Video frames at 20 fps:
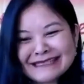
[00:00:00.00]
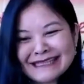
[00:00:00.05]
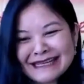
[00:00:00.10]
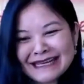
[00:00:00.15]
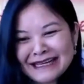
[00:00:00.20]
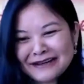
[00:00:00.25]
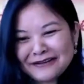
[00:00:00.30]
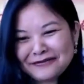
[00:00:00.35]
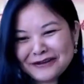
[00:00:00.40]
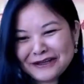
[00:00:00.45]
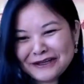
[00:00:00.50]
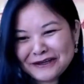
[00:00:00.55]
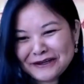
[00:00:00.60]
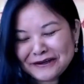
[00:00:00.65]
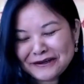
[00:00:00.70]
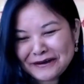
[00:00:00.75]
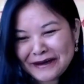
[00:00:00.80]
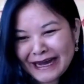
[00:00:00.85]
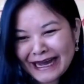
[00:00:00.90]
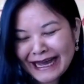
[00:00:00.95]
I myself,
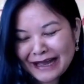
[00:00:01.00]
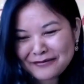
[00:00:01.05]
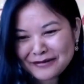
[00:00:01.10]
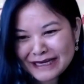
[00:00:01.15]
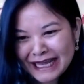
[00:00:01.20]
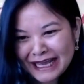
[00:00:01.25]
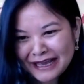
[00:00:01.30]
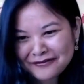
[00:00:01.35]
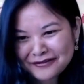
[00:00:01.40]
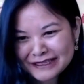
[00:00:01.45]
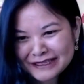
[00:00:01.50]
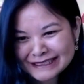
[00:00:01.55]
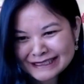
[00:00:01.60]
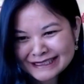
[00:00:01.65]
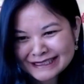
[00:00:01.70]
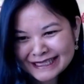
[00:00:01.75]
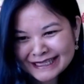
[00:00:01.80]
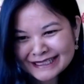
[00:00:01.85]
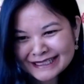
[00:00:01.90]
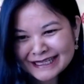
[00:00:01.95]
I mean,
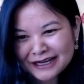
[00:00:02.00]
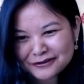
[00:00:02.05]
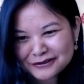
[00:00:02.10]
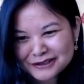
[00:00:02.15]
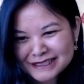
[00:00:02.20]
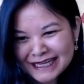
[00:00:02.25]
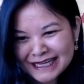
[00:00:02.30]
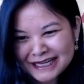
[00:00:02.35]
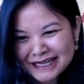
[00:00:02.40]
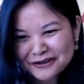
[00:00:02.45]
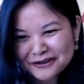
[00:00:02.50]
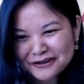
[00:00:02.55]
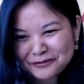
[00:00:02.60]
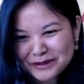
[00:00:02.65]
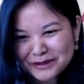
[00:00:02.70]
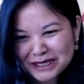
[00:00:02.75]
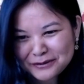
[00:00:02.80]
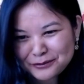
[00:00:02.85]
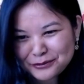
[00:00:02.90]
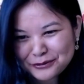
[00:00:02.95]
having stayed
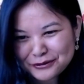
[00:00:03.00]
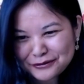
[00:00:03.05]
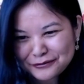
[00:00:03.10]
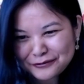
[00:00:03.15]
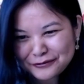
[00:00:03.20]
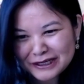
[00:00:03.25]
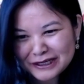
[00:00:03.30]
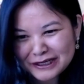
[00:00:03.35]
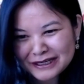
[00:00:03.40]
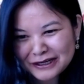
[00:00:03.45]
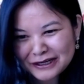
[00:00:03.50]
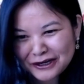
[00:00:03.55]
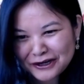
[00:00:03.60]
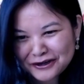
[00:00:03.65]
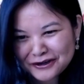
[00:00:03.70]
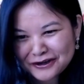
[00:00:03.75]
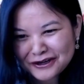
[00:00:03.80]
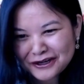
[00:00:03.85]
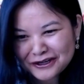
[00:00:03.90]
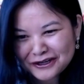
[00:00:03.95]
outside of Manipur for a
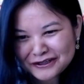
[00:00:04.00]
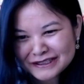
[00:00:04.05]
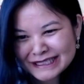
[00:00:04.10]
long,